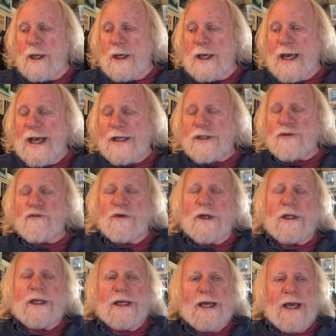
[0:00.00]
case
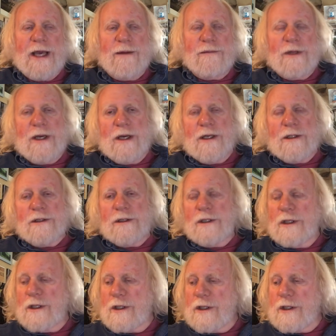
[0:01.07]
really came down
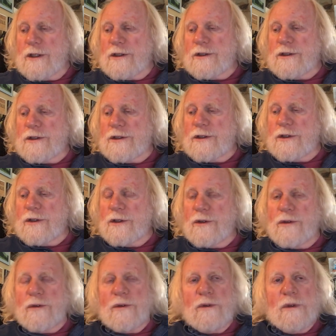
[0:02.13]
to
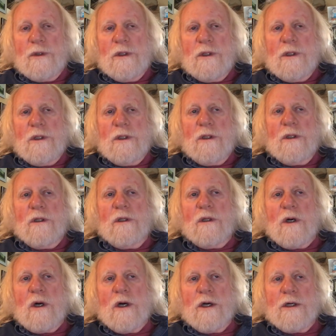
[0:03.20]
two
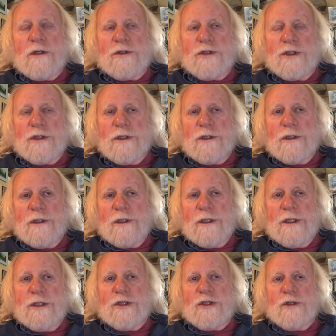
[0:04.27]
large
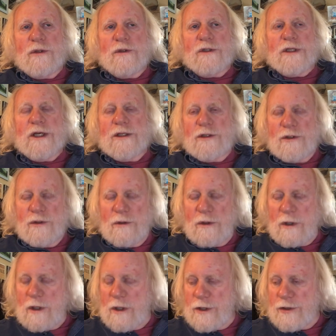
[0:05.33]
issues and two
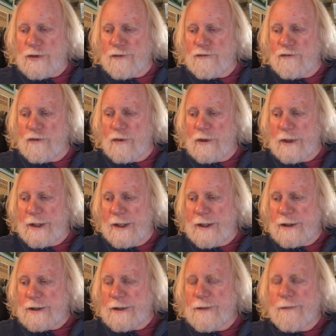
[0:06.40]
large
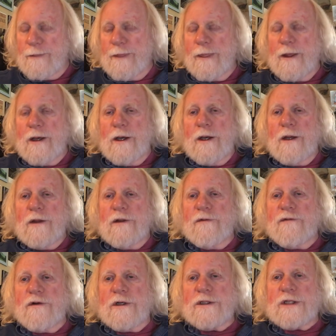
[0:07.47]
rulings. The
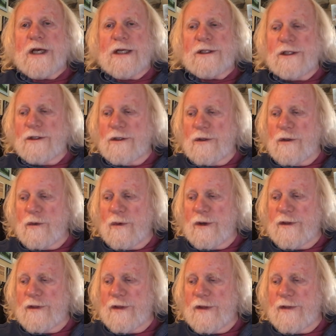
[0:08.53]
first had to do
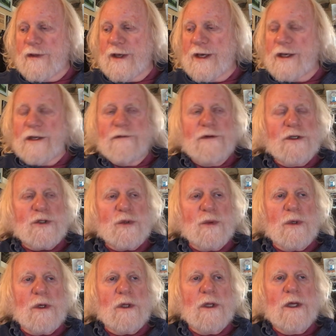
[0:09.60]
with the
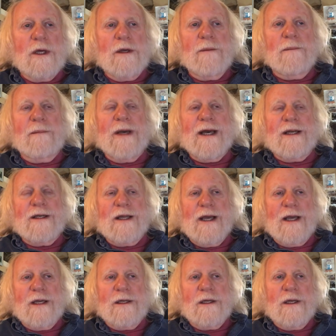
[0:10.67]
individual
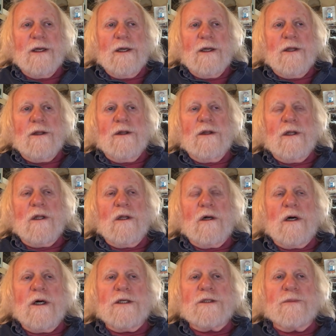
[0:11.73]
mandate. The
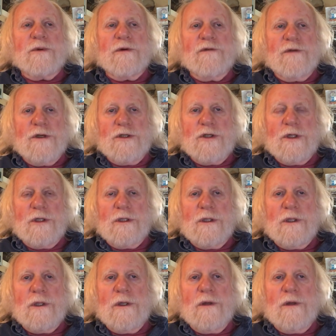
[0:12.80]
law's provision